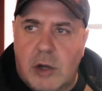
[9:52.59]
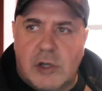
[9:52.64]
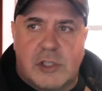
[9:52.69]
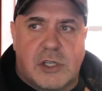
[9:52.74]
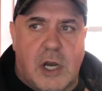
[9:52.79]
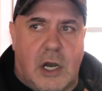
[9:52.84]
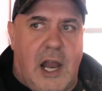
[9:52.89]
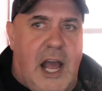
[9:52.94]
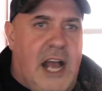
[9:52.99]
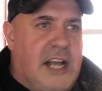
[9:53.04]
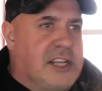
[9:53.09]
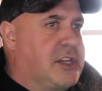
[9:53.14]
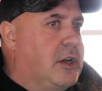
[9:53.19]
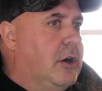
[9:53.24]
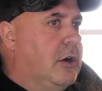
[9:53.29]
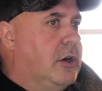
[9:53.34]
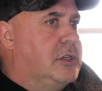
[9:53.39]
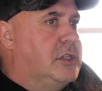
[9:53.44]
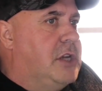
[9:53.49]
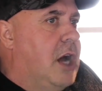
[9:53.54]
Winters in
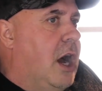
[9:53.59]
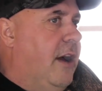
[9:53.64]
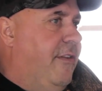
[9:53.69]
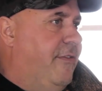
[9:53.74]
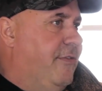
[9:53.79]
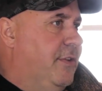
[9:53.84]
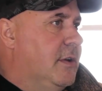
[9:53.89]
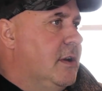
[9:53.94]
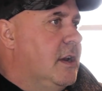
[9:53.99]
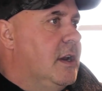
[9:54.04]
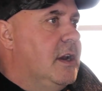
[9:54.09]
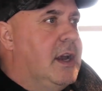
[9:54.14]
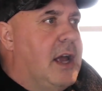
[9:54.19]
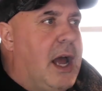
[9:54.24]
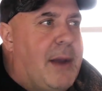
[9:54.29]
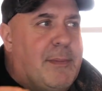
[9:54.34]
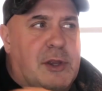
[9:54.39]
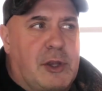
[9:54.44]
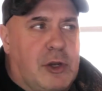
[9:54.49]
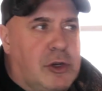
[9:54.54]
Alaska are tough.
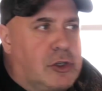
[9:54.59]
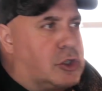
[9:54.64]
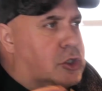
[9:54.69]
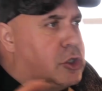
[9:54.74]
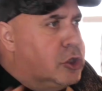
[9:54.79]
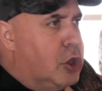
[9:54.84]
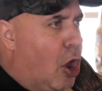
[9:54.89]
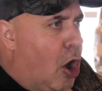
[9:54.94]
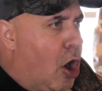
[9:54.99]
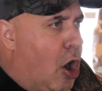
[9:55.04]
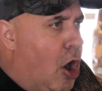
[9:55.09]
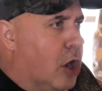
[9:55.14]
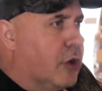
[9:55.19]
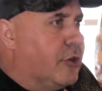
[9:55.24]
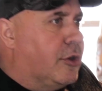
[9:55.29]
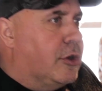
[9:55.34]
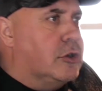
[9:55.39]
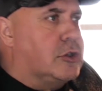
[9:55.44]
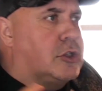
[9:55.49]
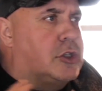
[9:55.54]
I mean, they're
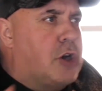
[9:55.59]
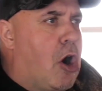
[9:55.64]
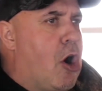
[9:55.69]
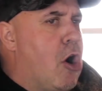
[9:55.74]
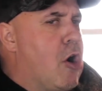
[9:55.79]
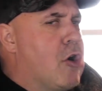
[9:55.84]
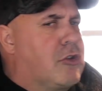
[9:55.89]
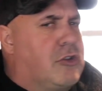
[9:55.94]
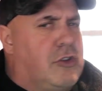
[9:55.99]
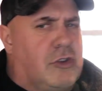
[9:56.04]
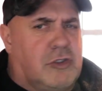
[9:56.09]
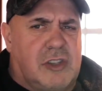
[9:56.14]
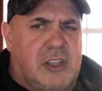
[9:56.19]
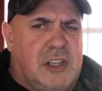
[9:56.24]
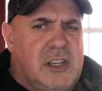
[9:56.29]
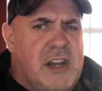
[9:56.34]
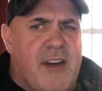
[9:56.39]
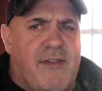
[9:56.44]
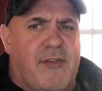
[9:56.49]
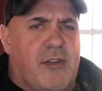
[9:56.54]
long, they're dark,
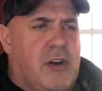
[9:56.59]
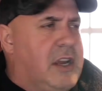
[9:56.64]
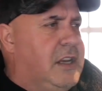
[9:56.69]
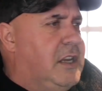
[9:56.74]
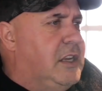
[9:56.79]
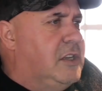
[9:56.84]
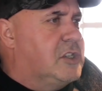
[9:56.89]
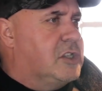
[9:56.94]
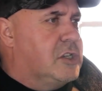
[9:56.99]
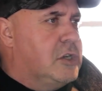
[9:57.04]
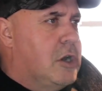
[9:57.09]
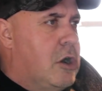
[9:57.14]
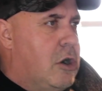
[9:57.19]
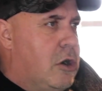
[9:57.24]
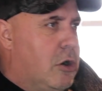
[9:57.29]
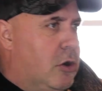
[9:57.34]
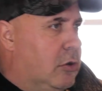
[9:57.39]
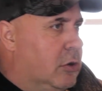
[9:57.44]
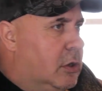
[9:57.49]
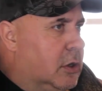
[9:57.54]
there's never-ending
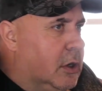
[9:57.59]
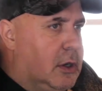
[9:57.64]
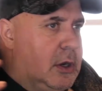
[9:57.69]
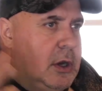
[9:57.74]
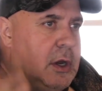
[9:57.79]
snow.